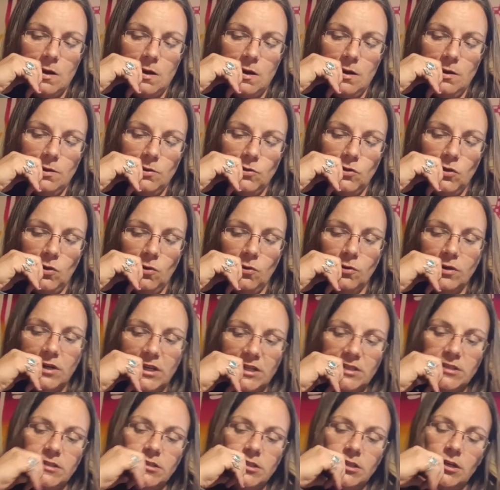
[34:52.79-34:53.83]
Don't get
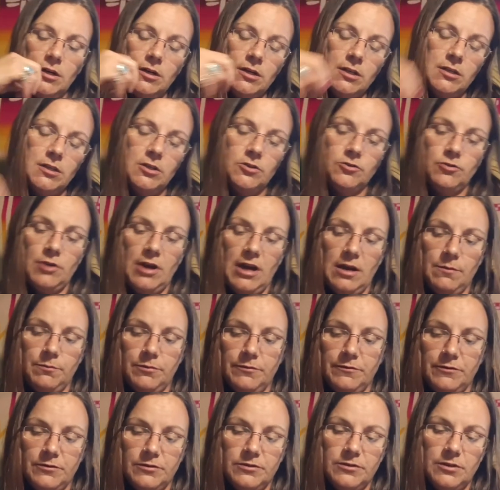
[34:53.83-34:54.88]
stuck in the trap of
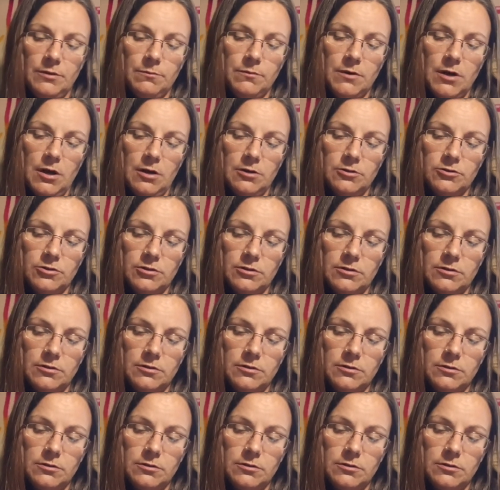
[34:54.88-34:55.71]
your subconscious.